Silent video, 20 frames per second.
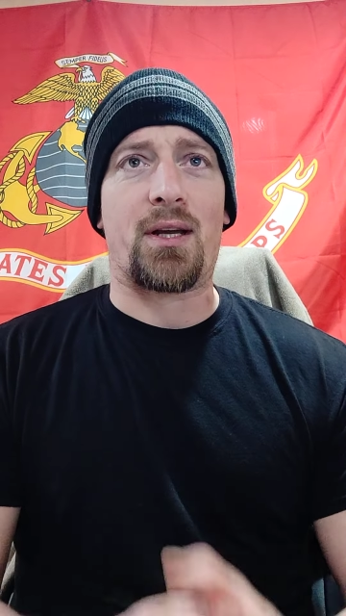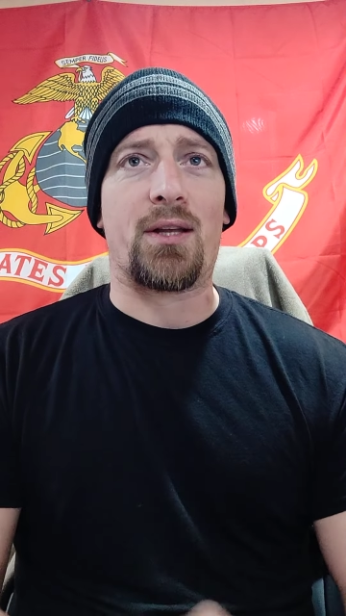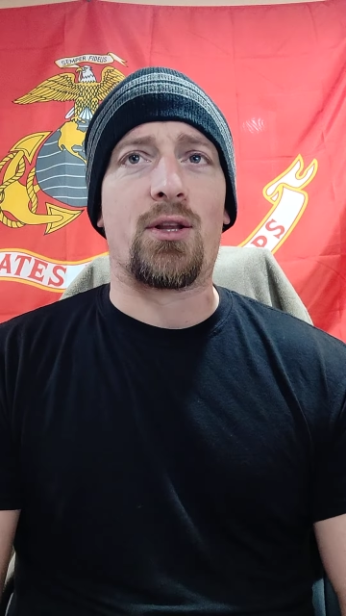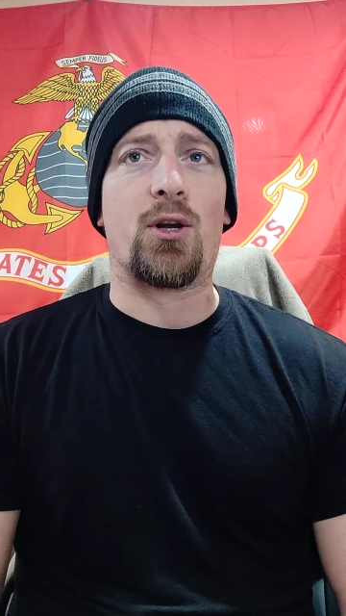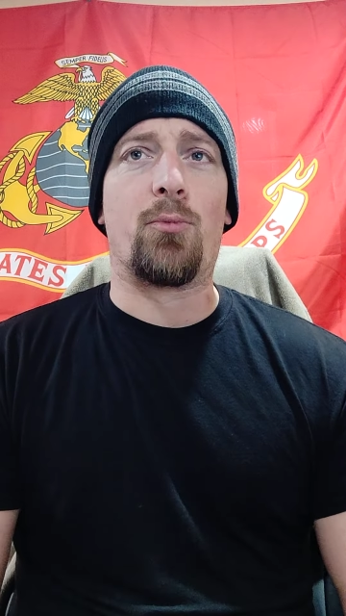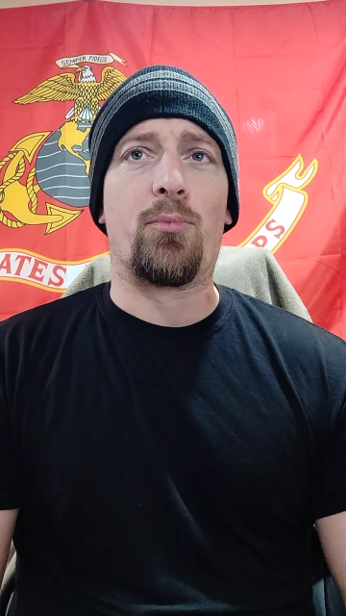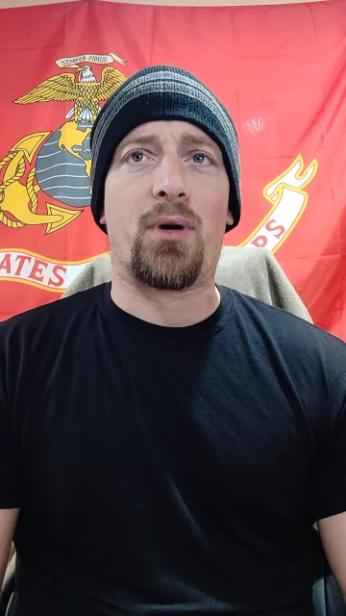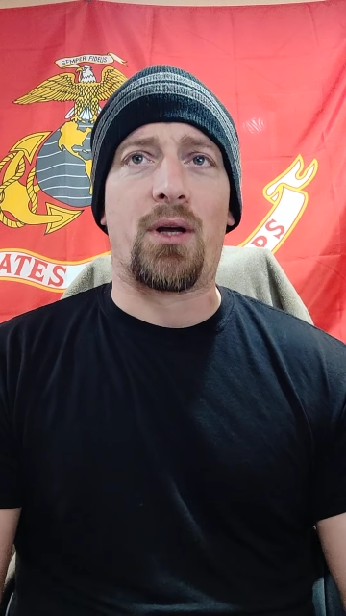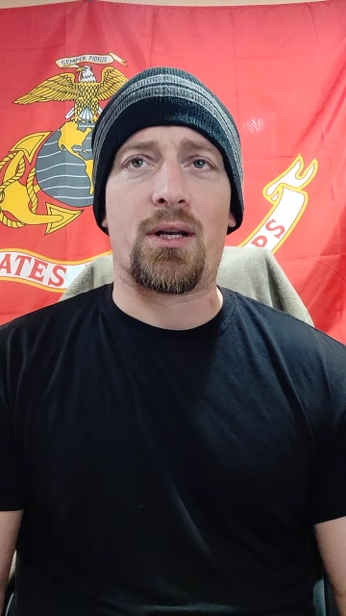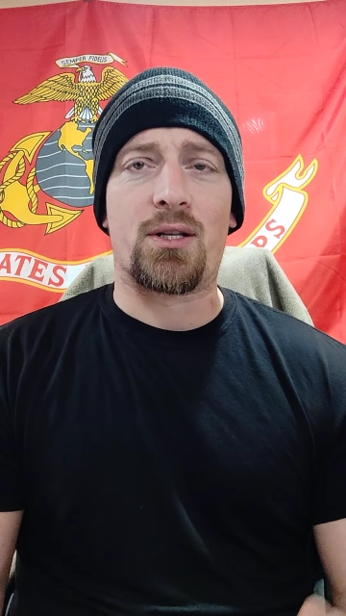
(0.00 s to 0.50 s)
in
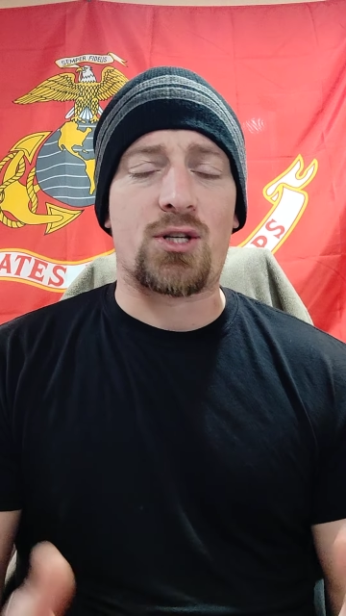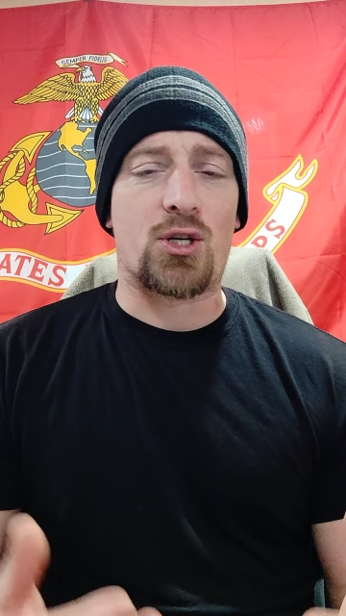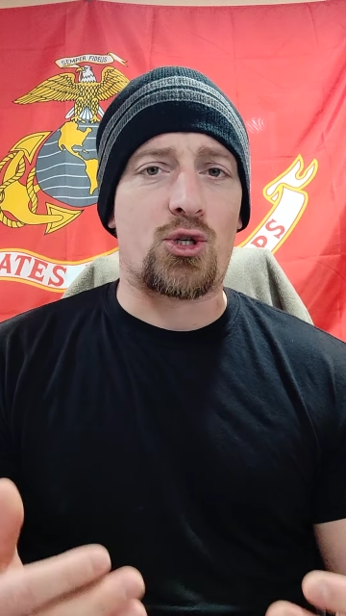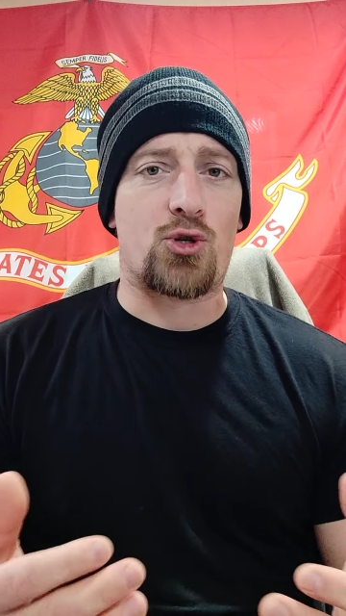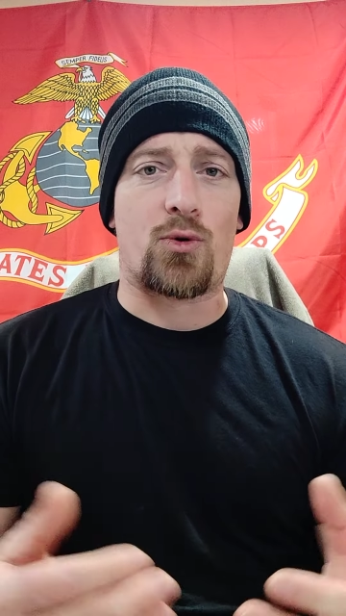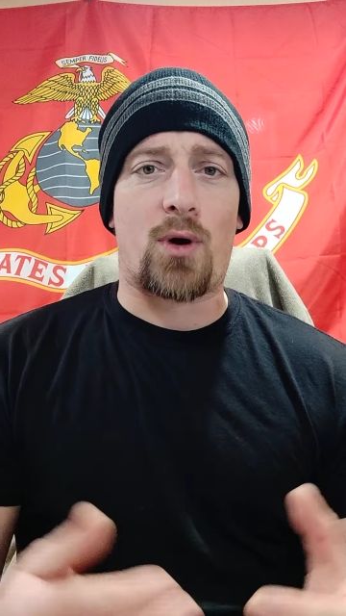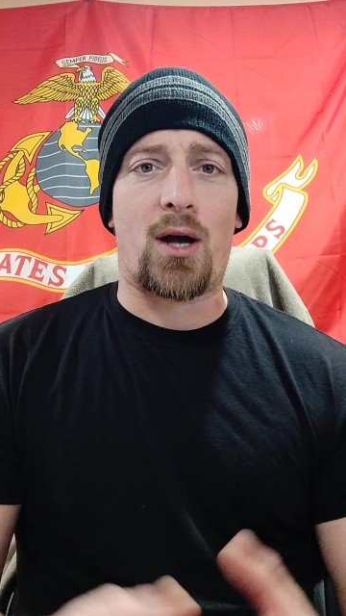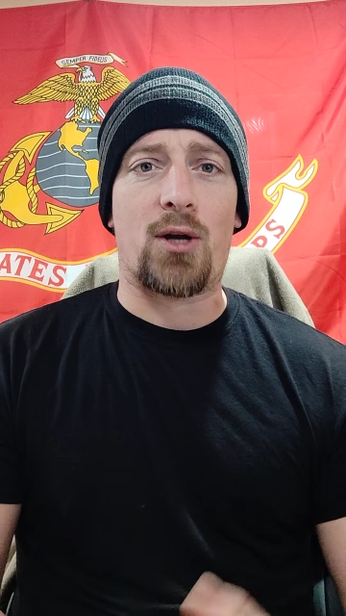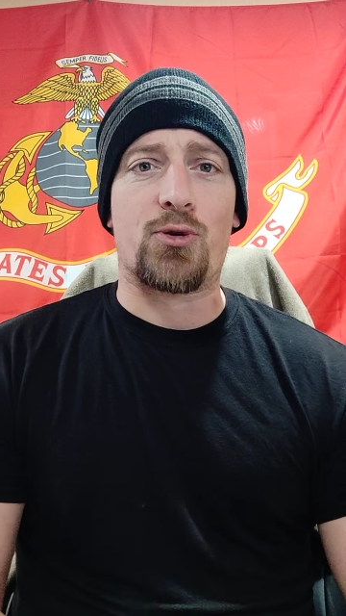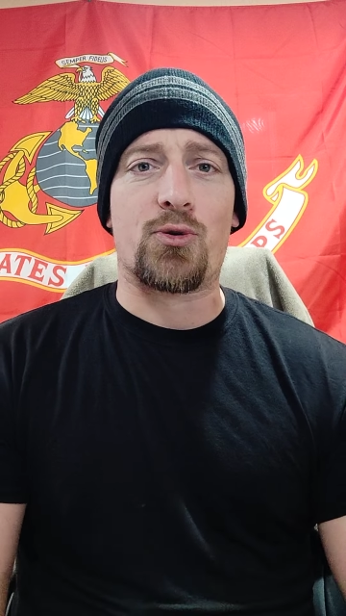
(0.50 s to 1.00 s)
there, but it's a
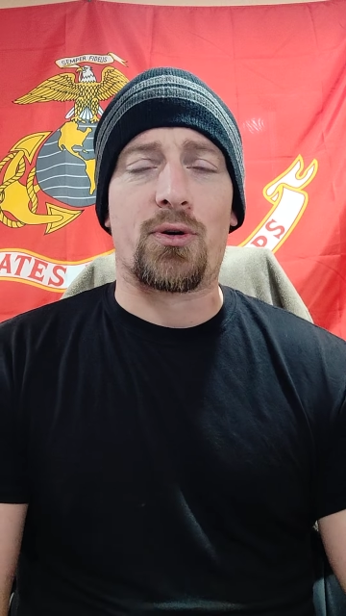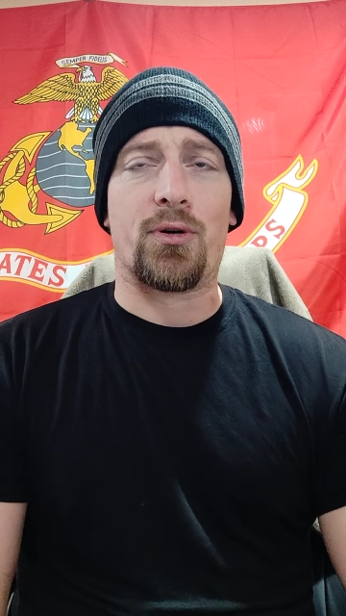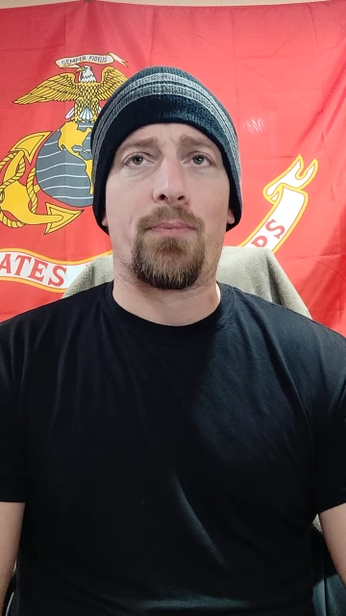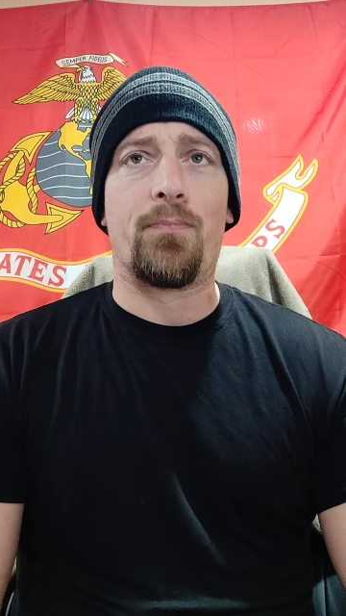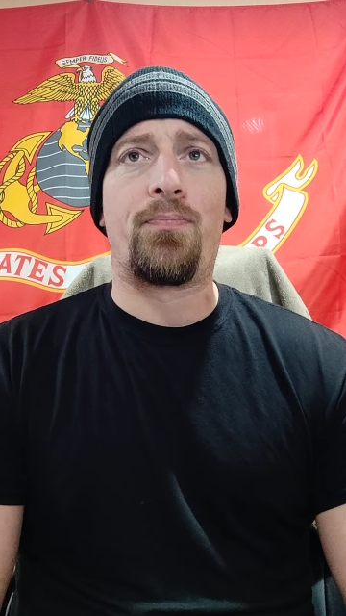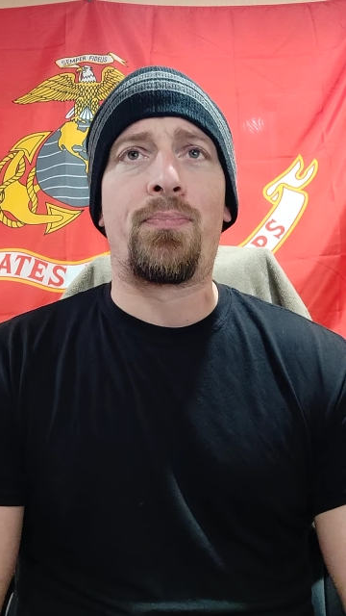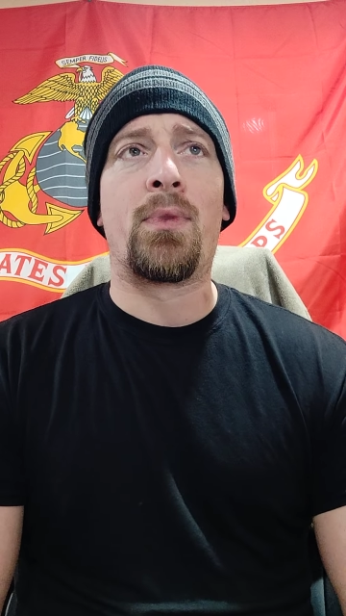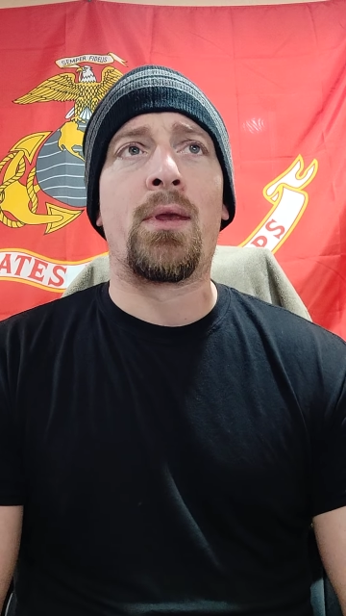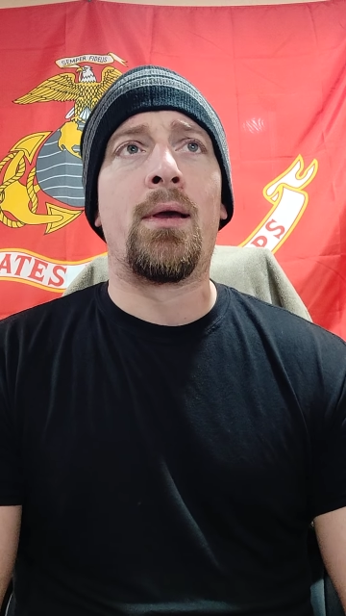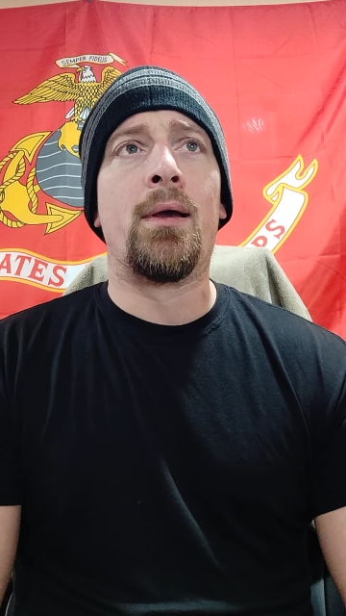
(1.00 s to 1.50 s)
dry drill.